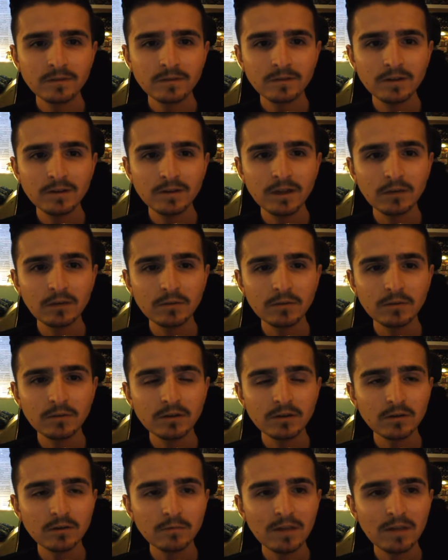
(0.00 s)
You know, when you
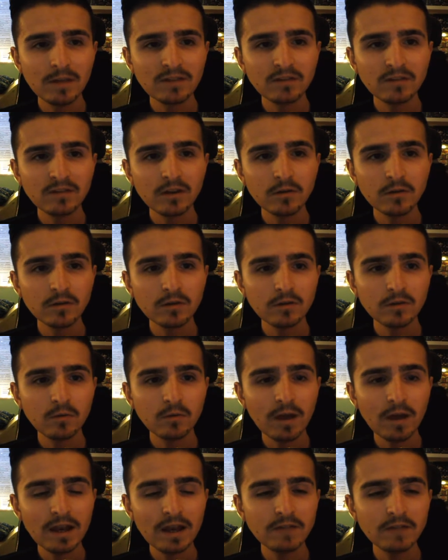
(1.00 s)
got mates that don't
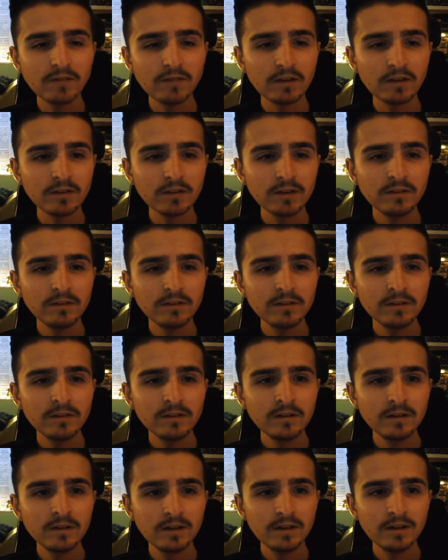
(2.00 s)
quite live around here,
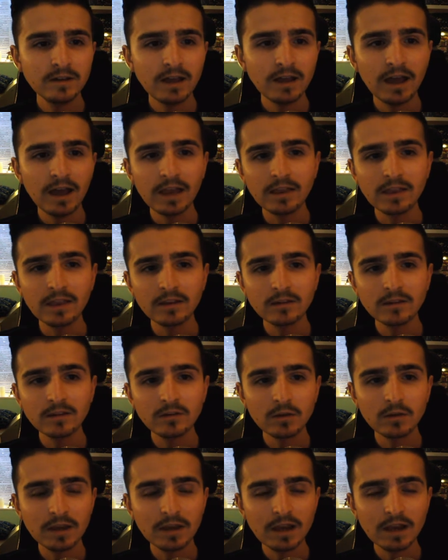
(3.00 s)
and they're
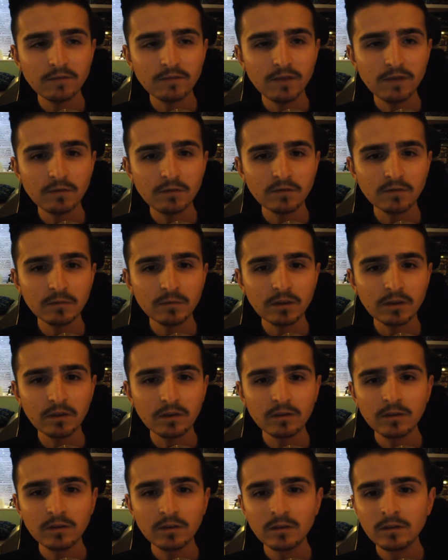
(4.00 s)
going to get in a fight with someone
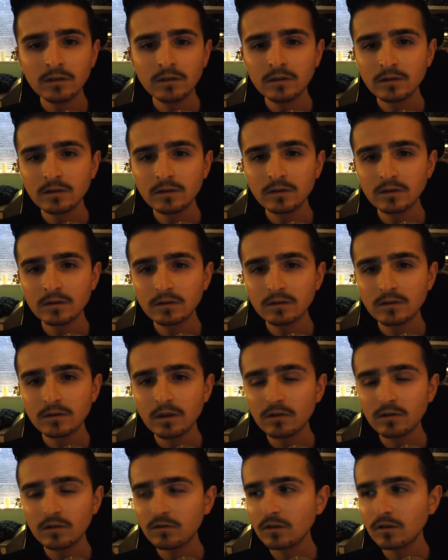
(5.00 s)

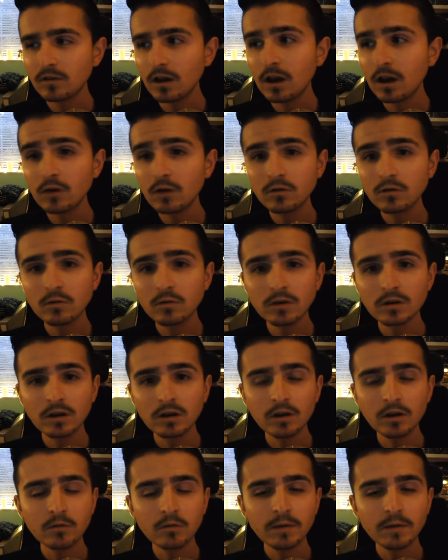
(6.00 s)
that's a local at your
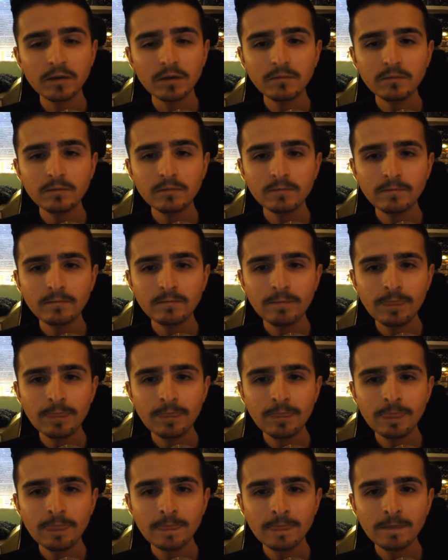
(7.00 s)
local pub.
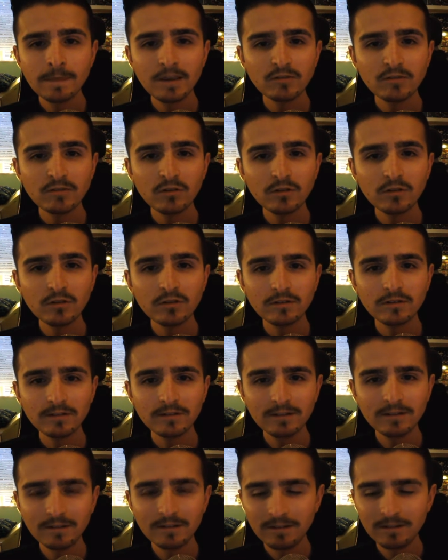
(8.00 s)
It's not good.
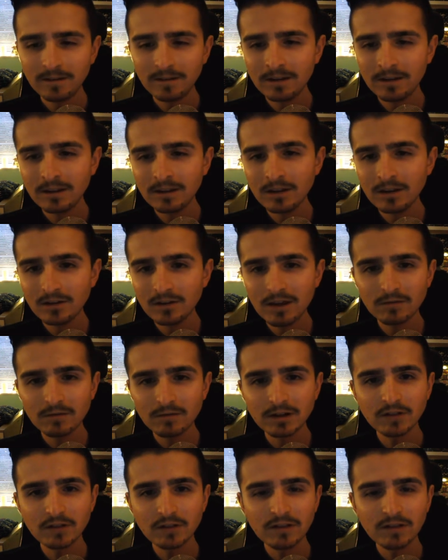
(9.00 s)

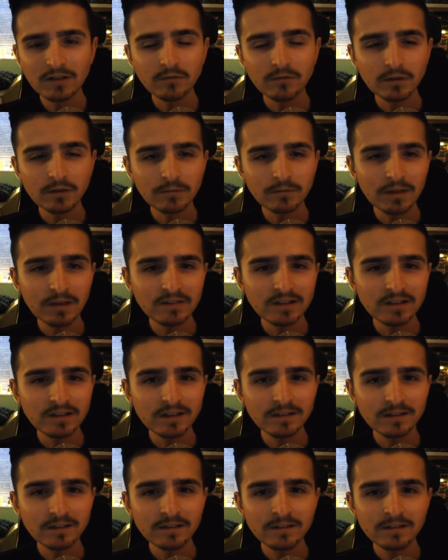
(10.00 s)
Everyone knows everyone,
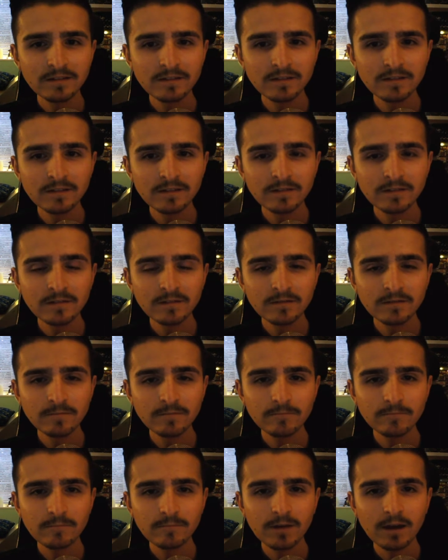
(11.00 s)
basically.
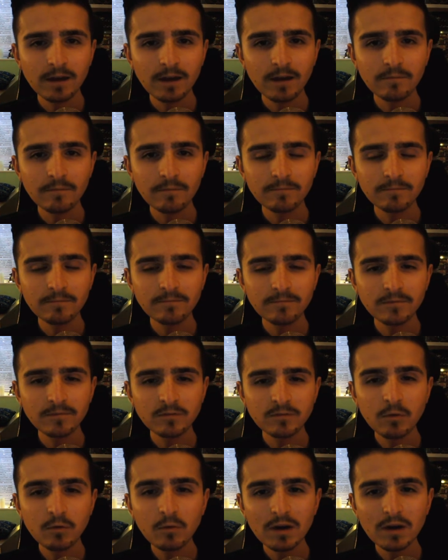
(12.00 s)

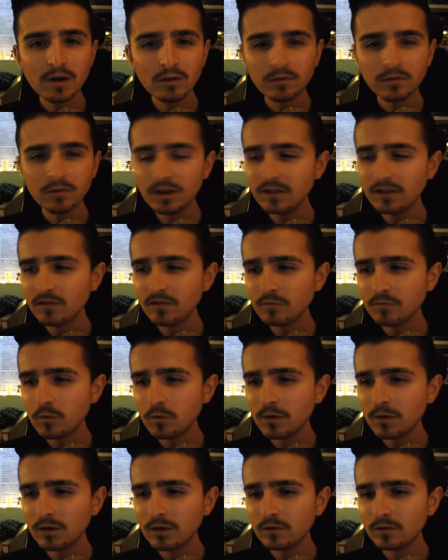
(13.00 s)
Small world. It is a small
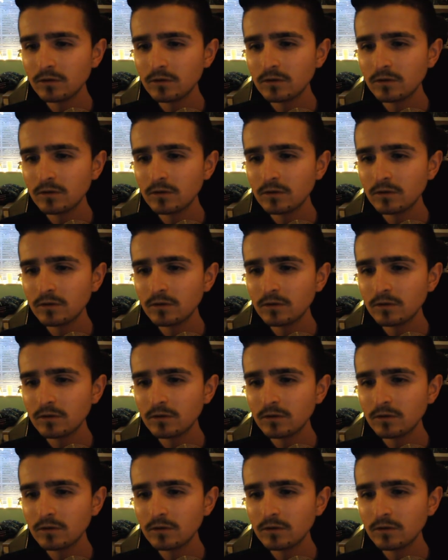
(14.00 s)
world.